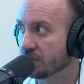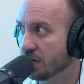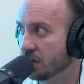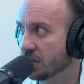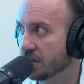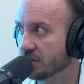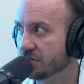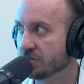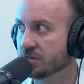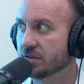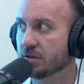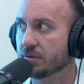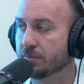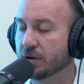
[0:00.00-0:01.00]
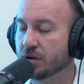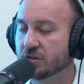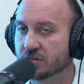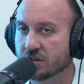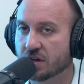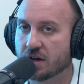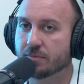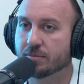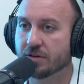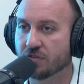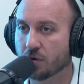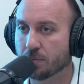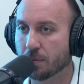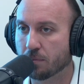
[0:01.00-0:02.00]
areas at periods of time. They've
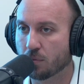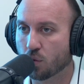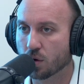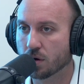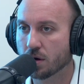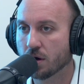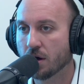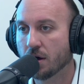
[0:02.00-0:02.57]
opened more.